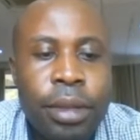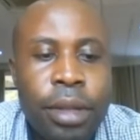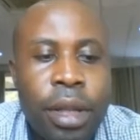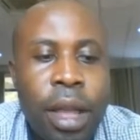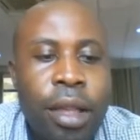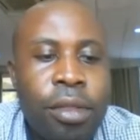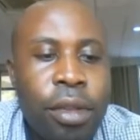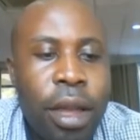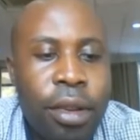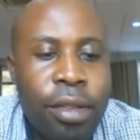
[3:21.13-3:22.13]
As you
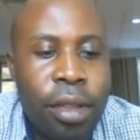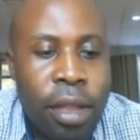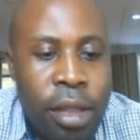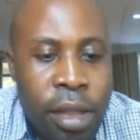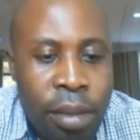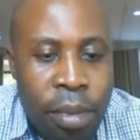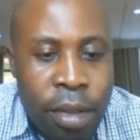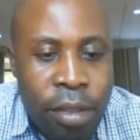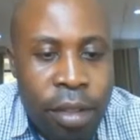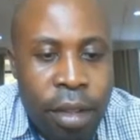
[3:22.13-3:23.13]
can see, the
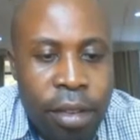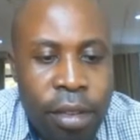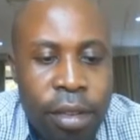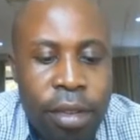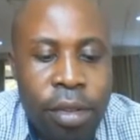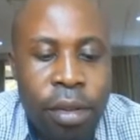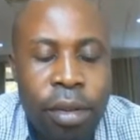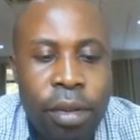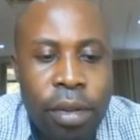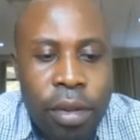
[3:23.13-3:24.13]
database changed. So
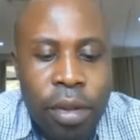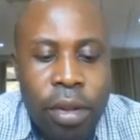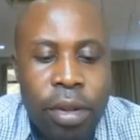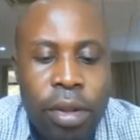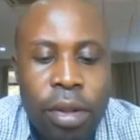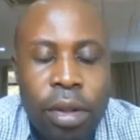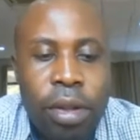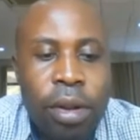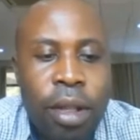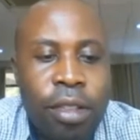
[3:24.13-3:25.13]

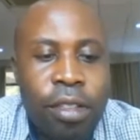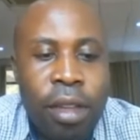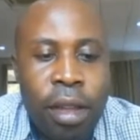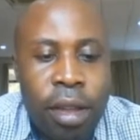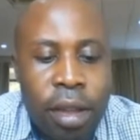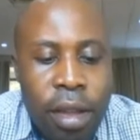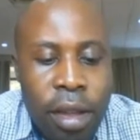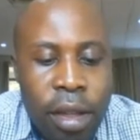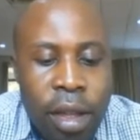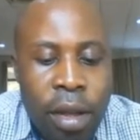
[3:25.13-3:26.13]
let's check
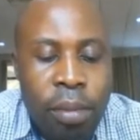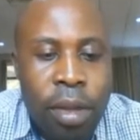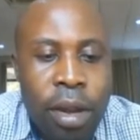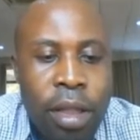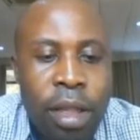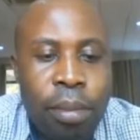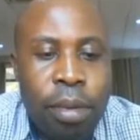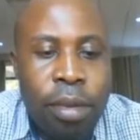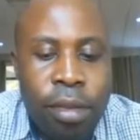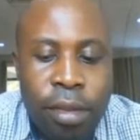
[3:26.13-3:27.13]
how many
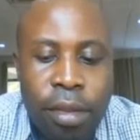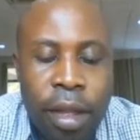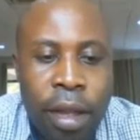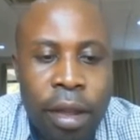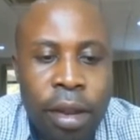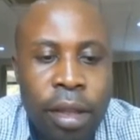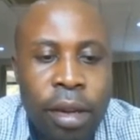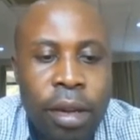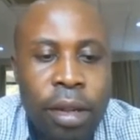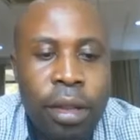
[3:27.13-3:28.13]
tables are
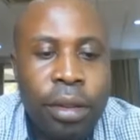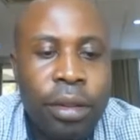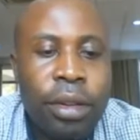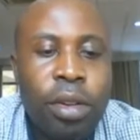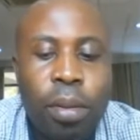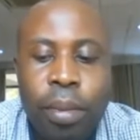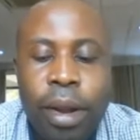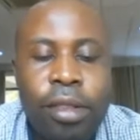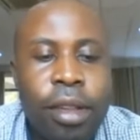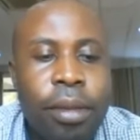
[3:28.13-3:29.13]
in
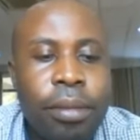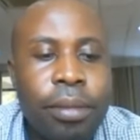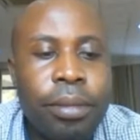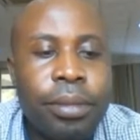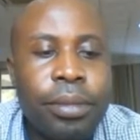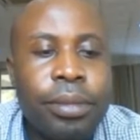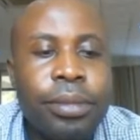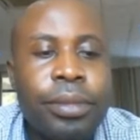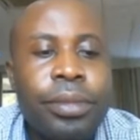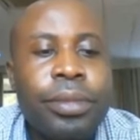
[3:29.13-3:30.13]
Nobreza.
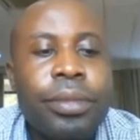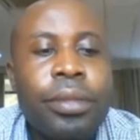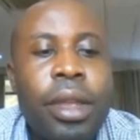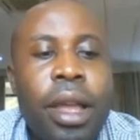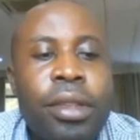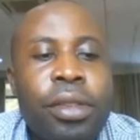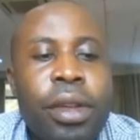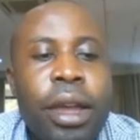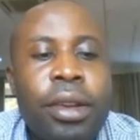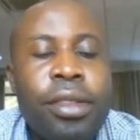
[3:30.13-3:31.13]
As you
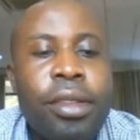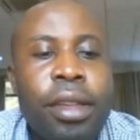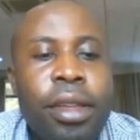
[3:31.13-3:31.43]
can see,